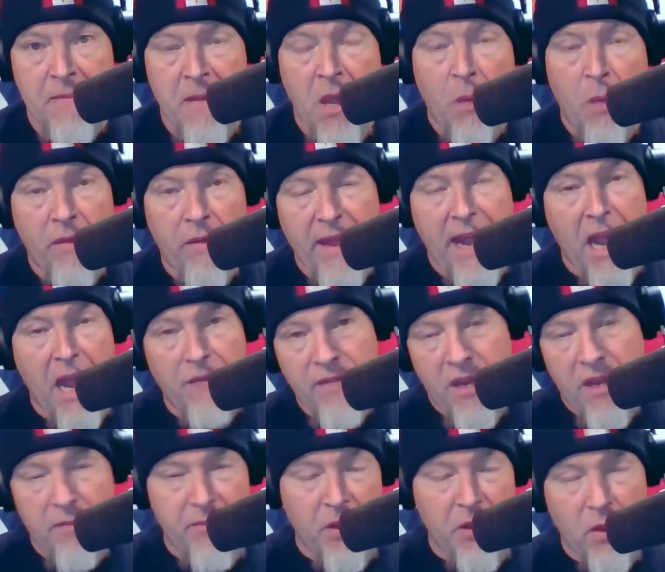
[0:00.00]
Well, they have
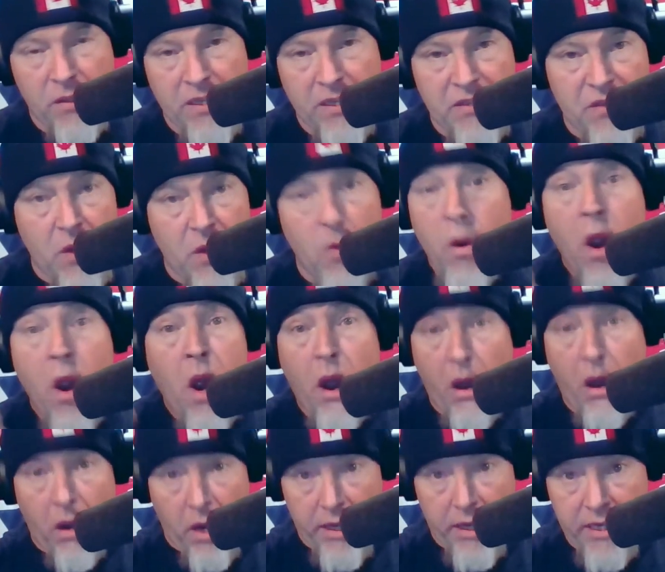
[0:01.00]
that ability too
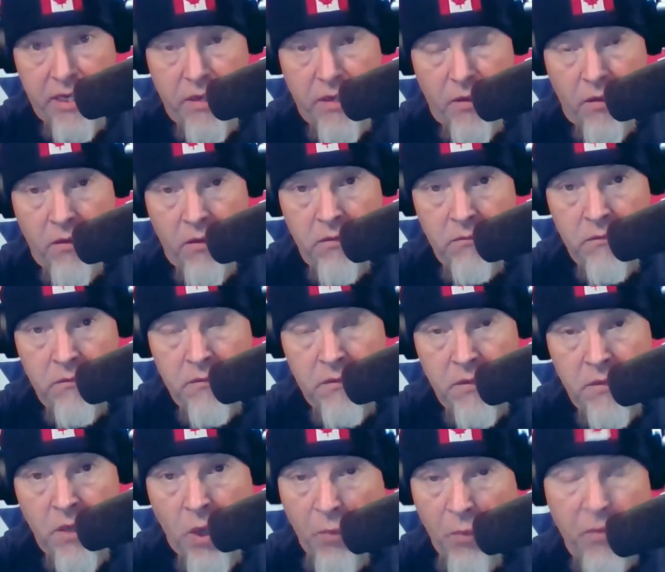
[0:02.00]
on here,
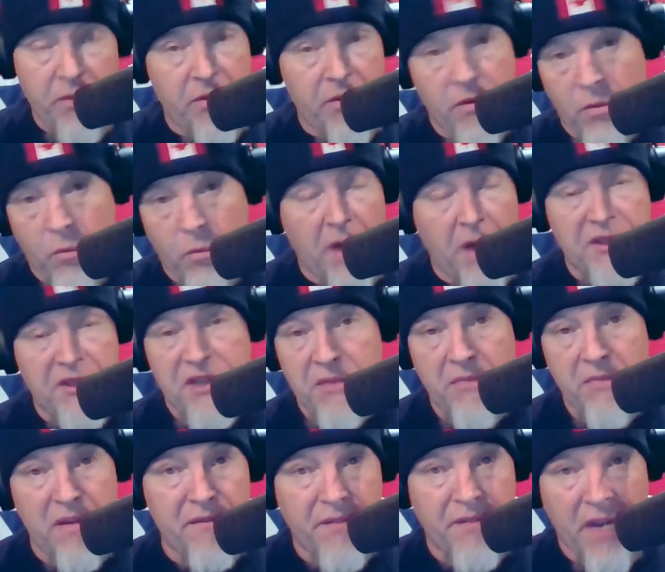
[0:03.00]
whether you're watching
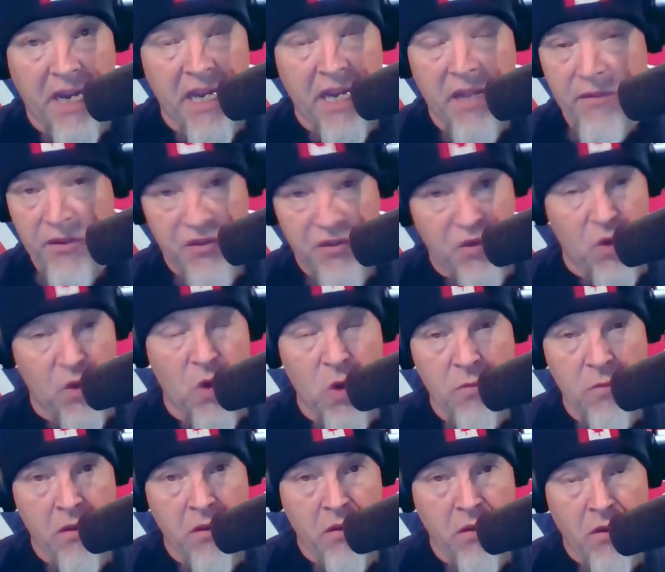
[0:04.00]
me via the
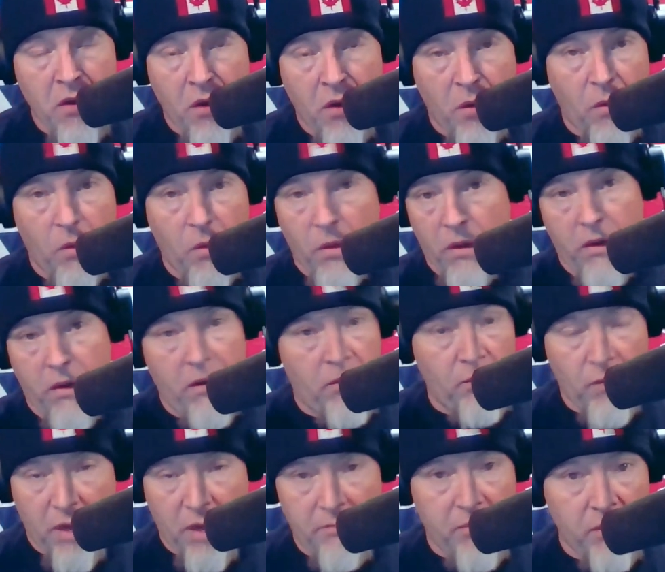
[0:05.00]
tube or on
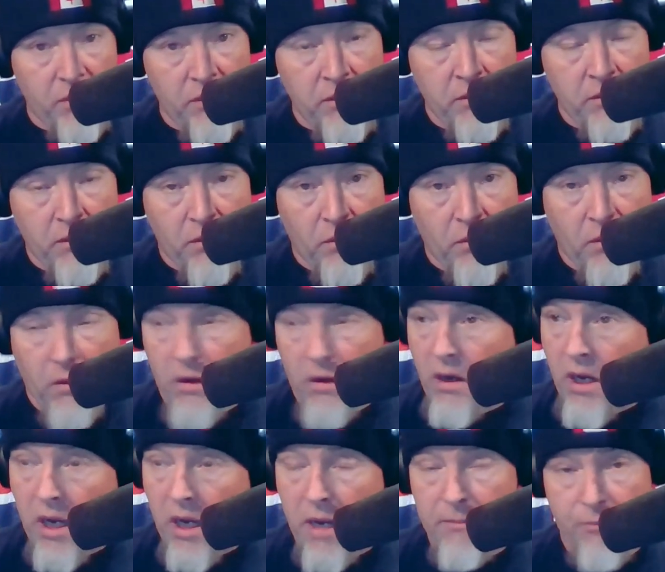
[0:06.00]
Rumble or
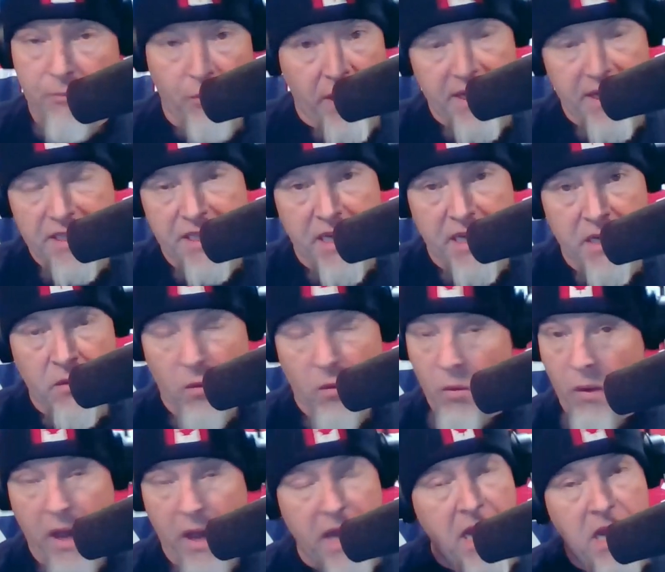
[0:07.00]
on Brighton
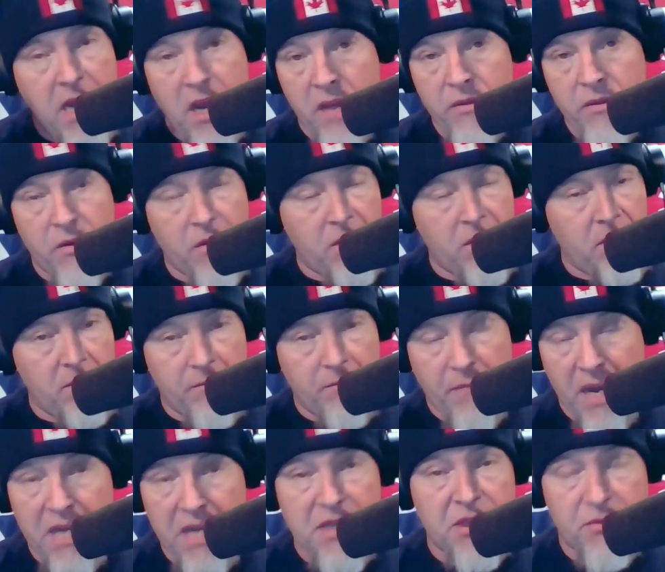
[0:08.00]
or any other
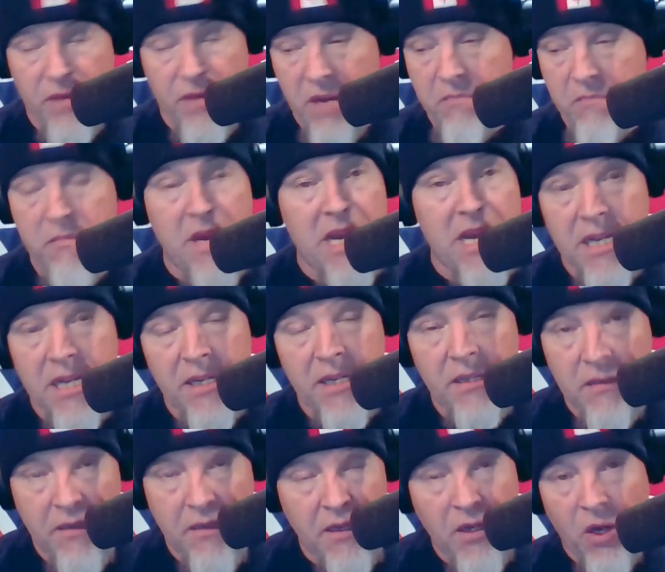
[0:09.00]
mainstream
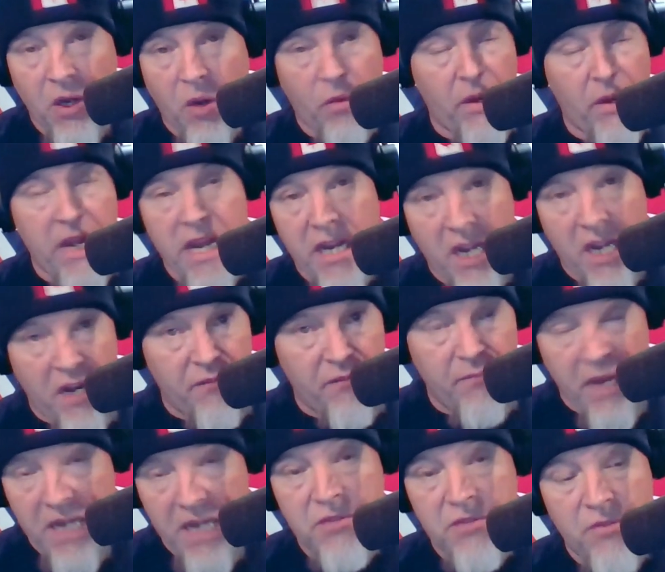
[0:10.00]
media or any kind of
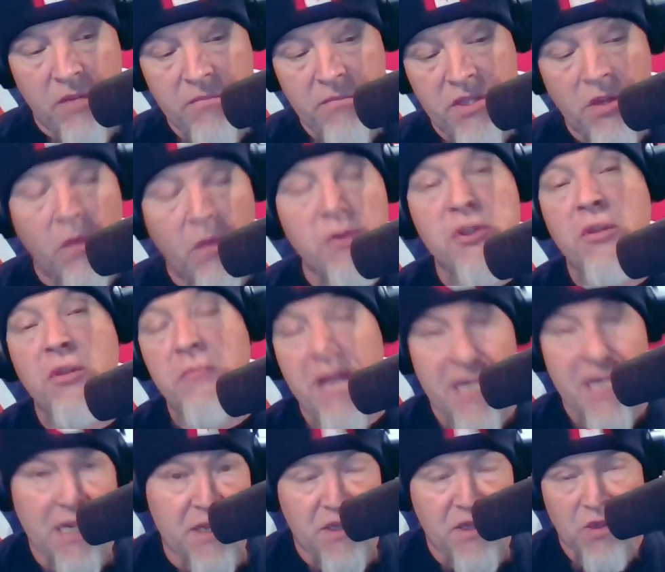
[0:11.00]
mainstream social
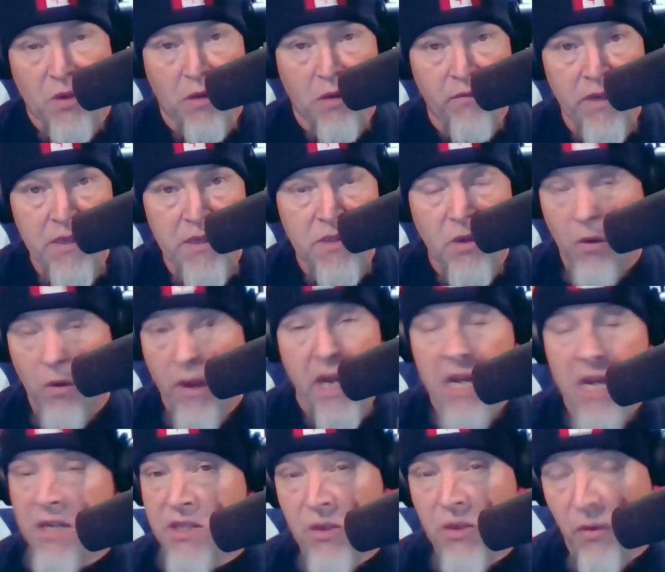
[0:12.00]
media service, or
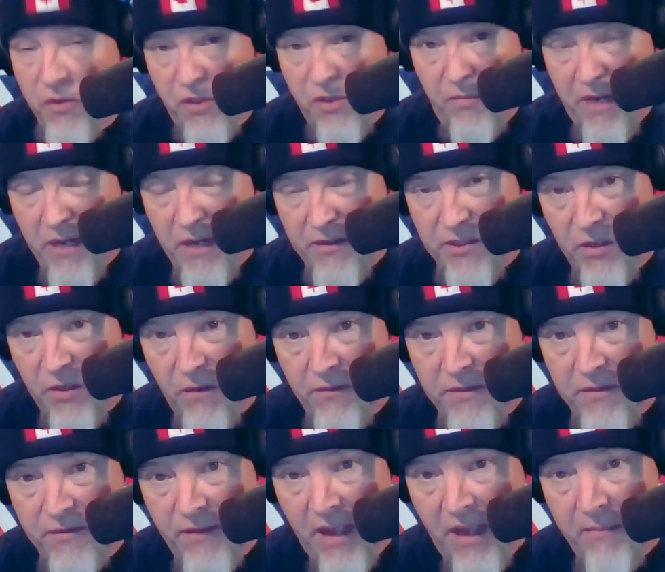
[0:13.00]
any social media
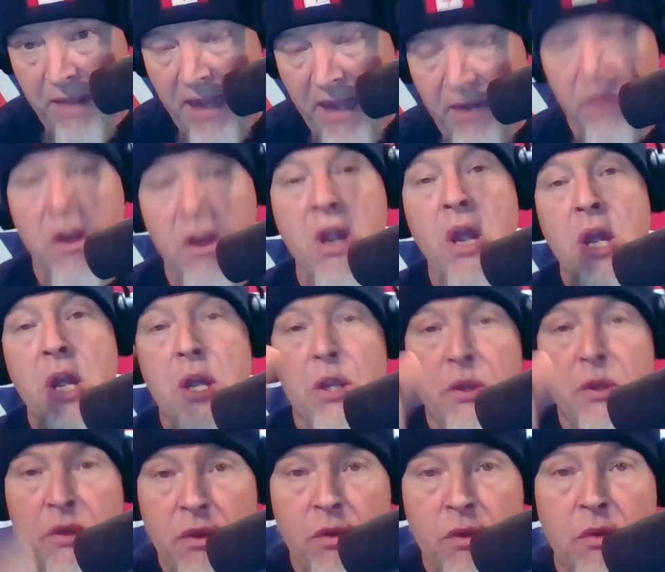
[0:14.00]
service for that matter,
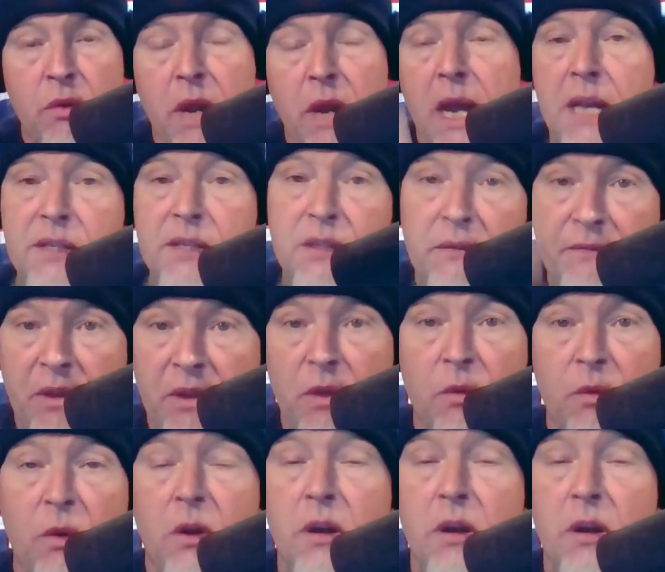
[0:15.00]
you as the viewer,